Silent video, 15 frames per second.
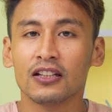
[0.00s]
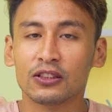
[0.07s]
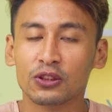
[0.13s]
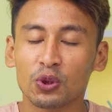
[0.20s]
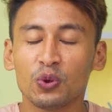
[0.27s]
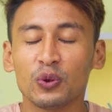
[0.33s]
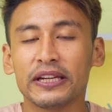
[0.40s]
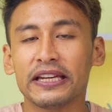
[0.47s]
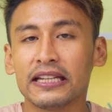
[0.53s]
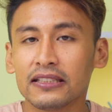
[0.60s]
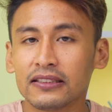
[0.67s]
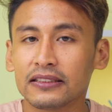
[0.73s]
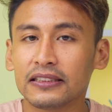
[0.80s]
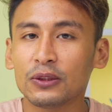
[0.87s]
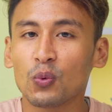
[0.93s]
So
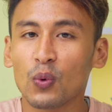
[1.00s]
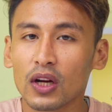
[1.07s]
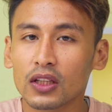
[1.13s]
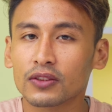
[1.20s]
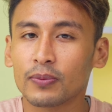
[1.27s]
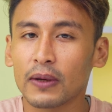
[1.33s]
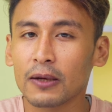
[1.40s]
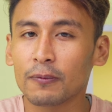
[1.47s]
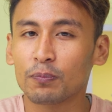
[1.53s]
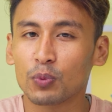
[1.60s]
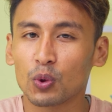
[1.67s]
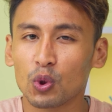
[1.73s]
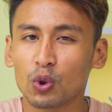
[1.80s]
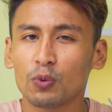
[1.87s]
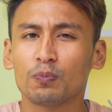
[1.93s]
is the Watch 5
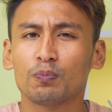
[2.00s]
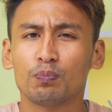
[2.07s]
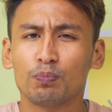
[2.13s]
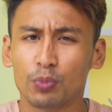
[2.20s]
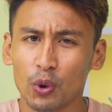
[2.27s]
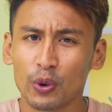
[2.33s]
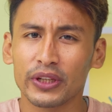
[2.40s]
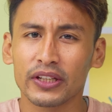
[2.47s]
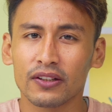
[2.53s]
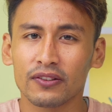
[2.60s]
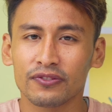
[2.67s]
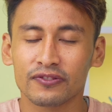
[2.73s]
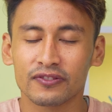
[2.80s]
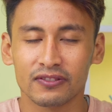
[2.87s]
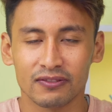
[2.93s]
Pro
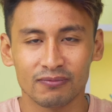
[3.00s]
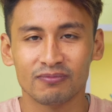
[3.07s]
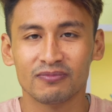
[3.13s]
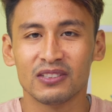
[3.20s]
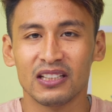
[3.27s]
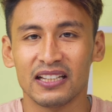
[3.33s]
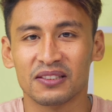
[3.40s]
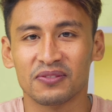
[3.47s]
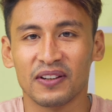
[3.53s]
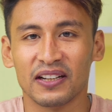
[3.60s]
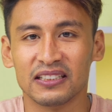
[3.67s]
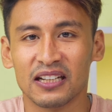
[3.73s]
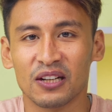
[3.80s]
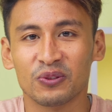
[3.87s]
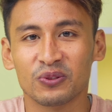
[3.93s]
enough? Let's
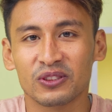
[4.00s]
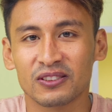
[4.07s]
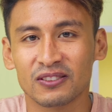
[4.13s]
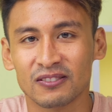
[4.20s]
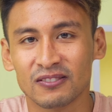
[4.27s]
find out.